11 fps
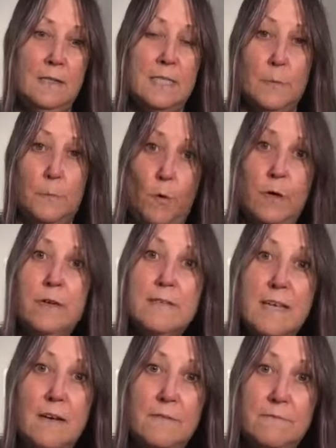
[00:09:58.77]
support
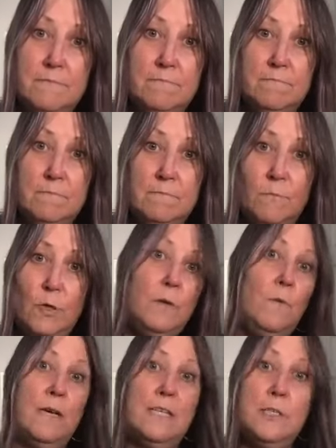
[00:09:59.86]
yourself. What do you
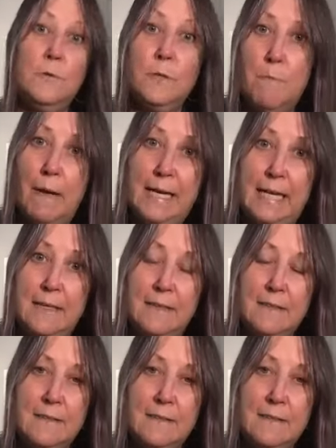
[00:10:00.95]
want to do with money?